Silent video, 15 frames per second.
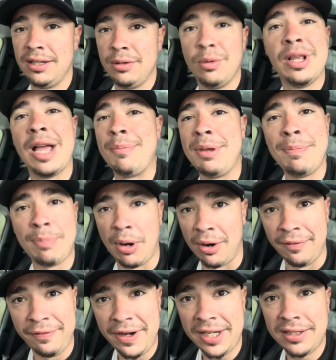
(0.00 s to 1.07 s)
Will I be
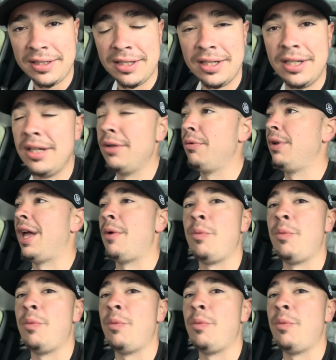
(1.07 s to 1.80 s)
perfect? Will I